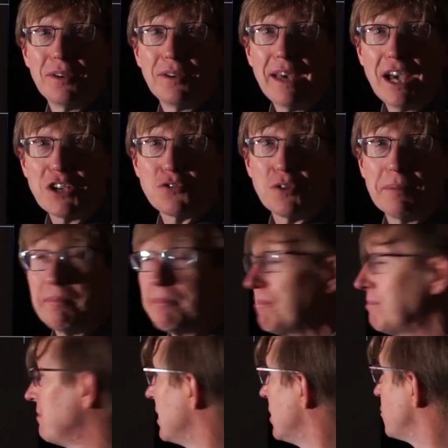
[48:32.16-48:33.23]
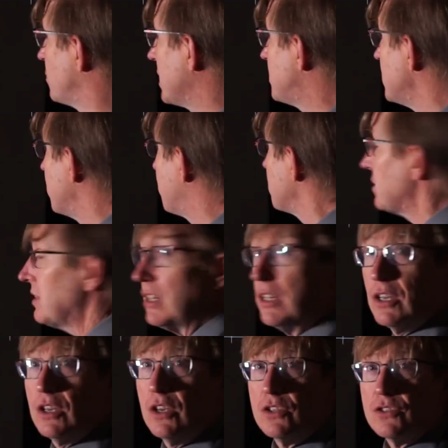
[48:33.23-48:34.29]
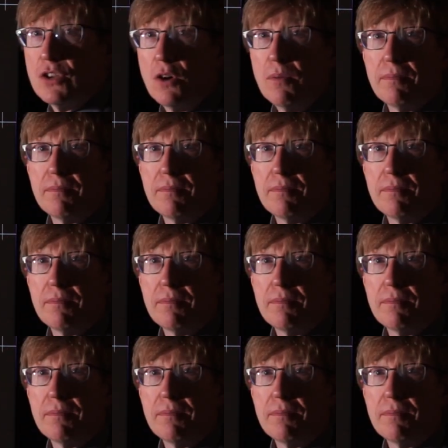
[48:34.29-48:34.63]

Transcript: asteroid. So that's the difference. So